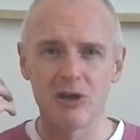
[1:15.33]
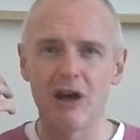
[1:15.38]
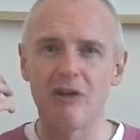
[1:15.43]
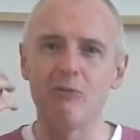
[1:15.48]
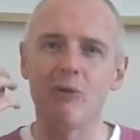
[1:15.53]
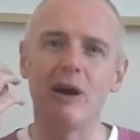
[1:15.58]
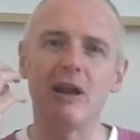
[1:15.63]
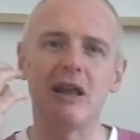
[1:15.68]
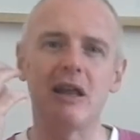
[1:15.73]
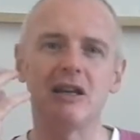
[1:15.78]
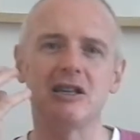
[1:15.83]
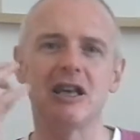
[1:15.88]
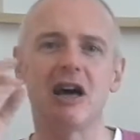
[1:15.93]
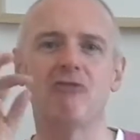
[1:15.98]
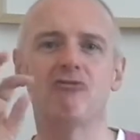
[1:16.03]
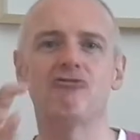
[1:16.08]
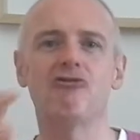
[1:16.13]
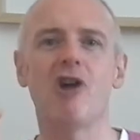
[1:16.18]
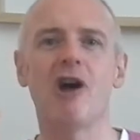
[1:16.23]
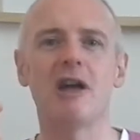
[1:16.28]
That when it's
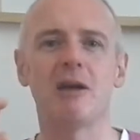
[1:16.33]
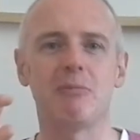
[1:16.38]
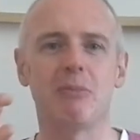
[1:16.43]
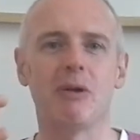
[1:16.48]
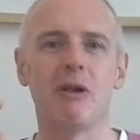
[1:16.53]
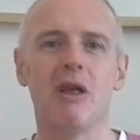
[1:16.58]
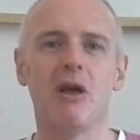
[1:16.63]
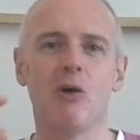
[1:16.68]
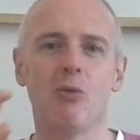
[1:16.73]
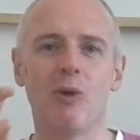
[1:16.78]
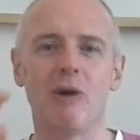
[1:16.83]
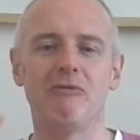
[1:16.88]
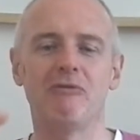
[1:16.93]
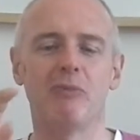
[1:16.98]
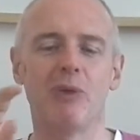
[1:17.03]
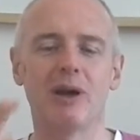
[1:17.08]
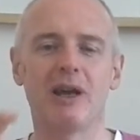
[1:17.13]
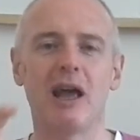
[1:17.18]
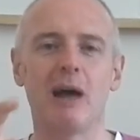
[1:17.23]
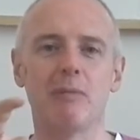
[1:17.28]
that ripe,
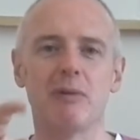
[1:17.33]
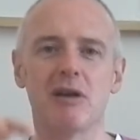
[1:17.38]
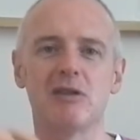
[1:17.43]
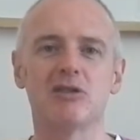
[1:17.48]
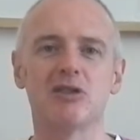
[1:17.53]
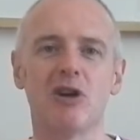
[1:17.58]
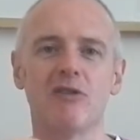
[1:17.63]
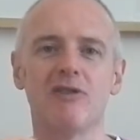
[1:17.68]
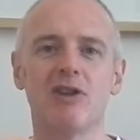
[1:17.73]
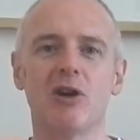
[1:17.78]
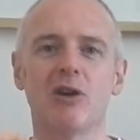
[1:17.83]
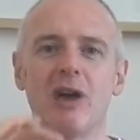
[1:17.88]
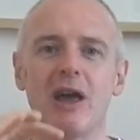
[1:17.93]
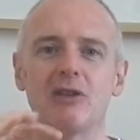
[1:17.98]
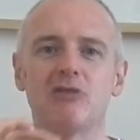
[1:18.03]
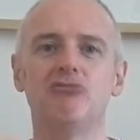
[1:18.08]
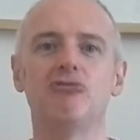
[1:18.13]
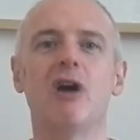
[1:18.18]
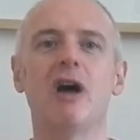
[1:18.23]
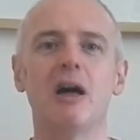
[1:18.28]
when Cabernet Sauvignon
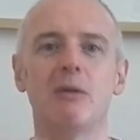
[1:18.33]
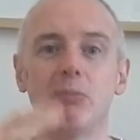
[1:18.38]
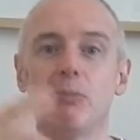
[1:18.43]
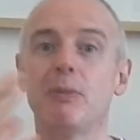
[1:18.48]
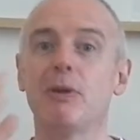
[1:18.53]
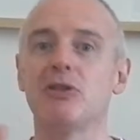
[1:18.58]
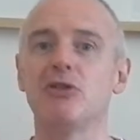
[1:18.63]
gets ripe,